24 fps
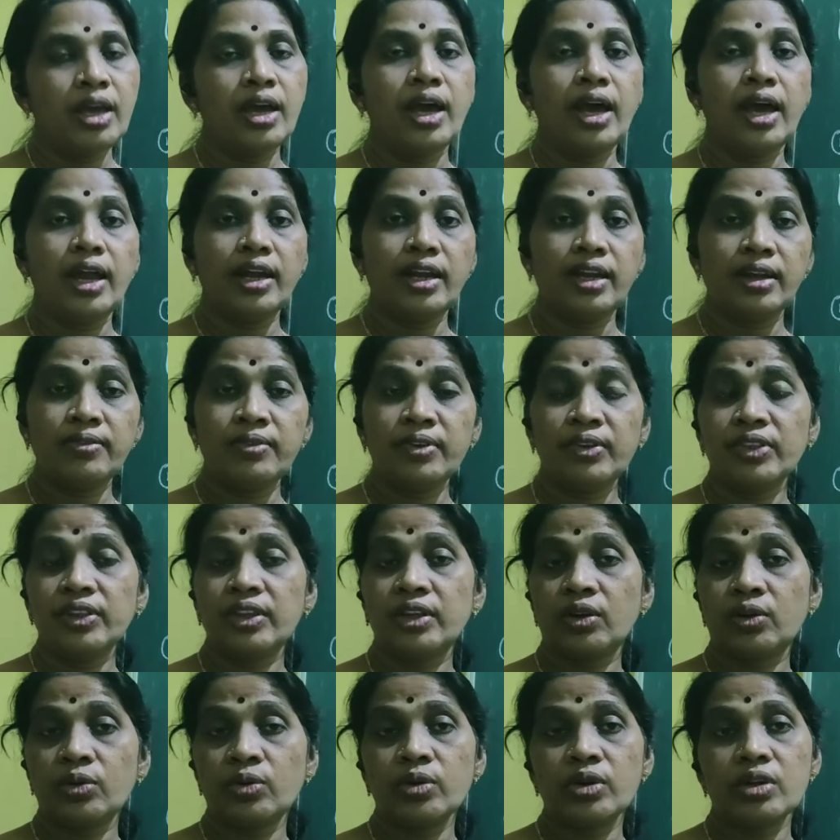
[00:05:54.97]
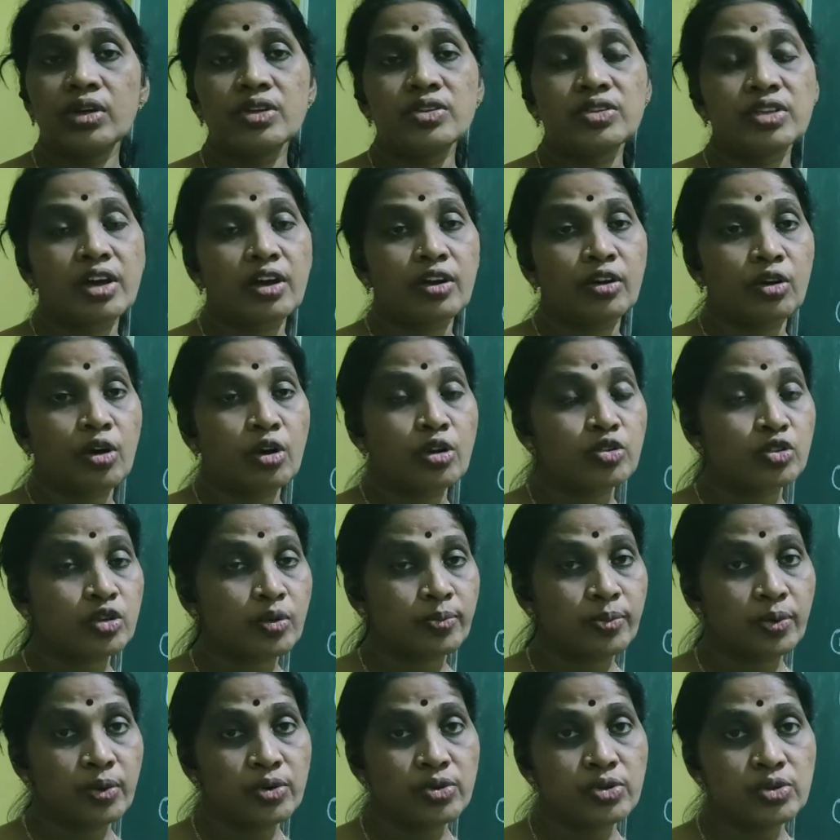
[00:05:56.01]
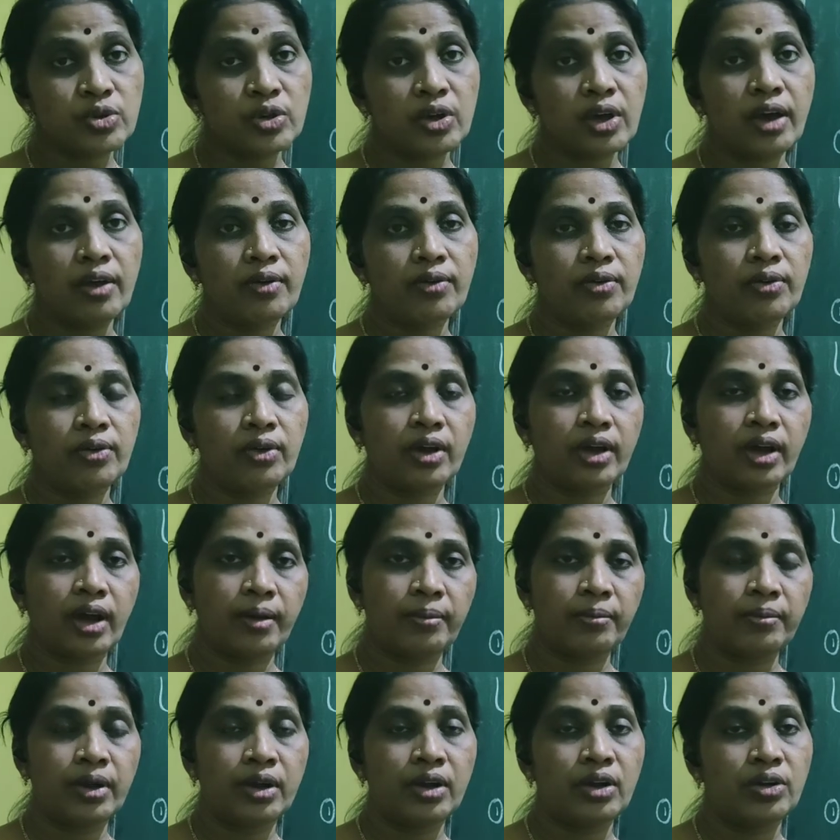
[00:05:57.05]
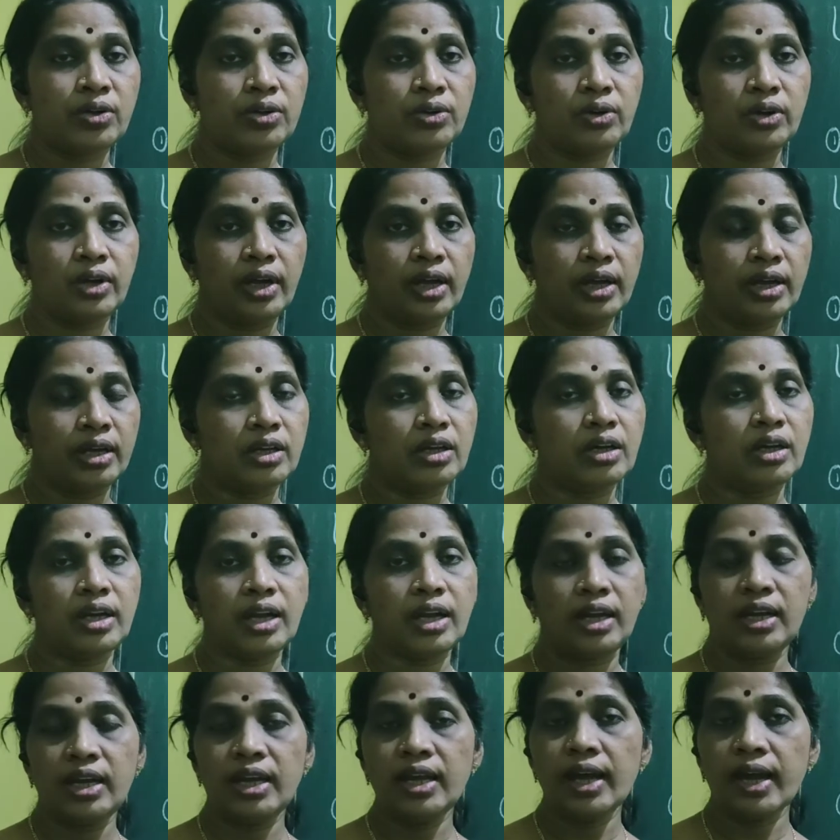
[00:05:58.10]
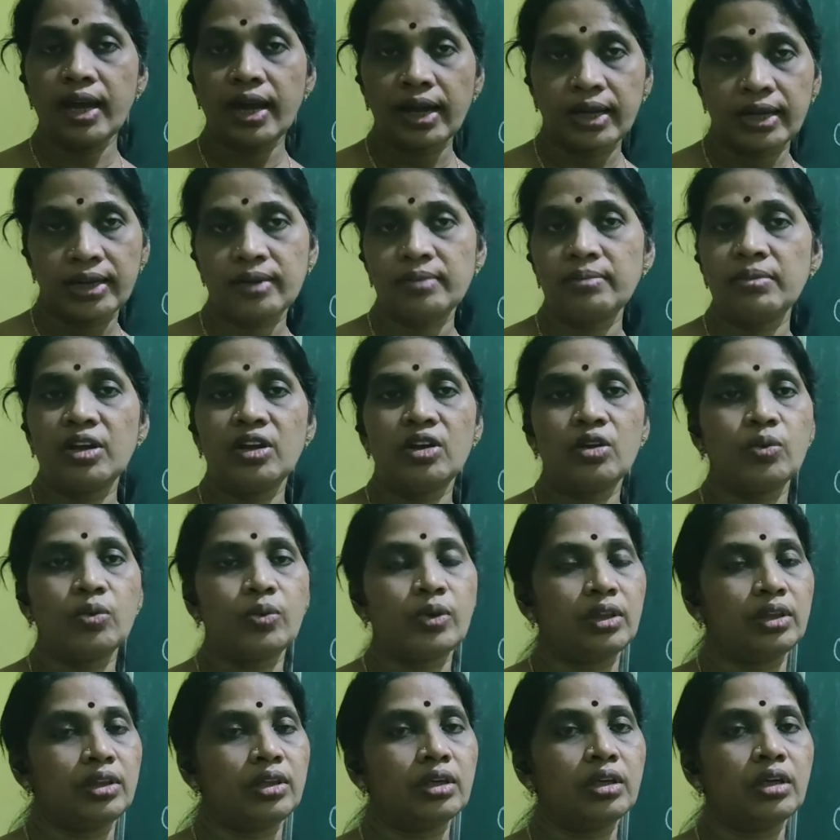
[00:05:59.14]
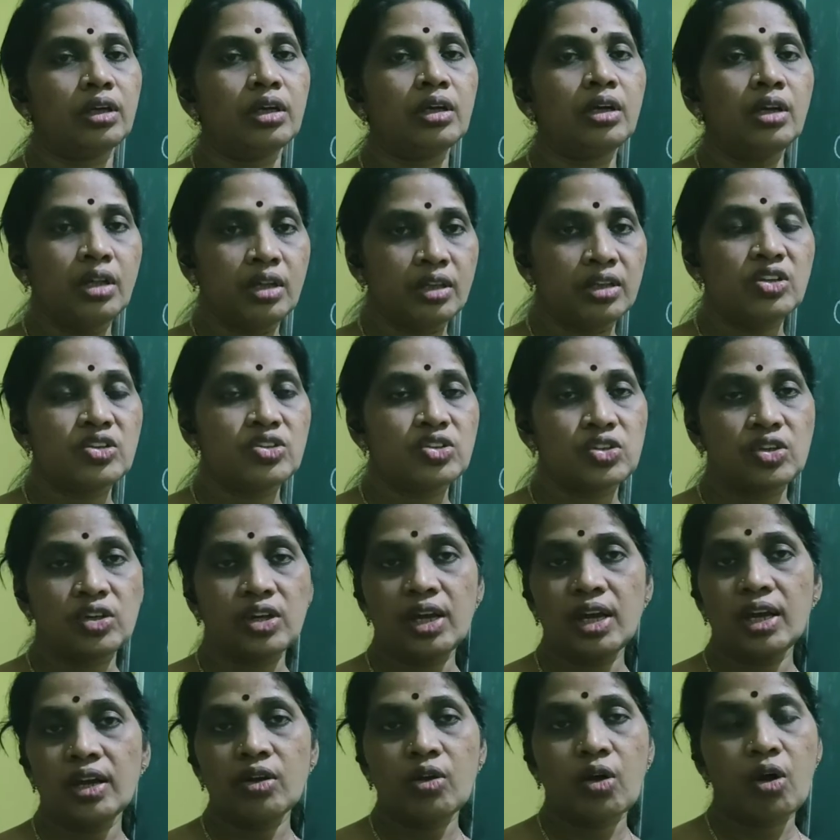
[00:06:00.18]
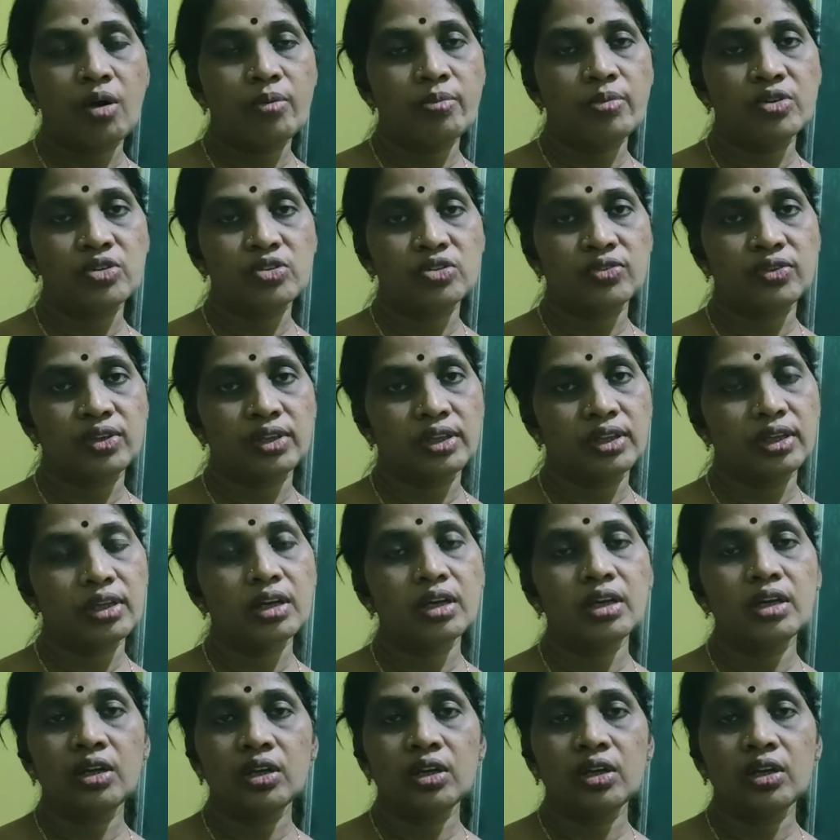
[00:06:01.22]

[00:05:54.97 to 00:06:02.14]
And even the rulers are not supposed to have to come and to enter any agreement with the, that is trade commerce with the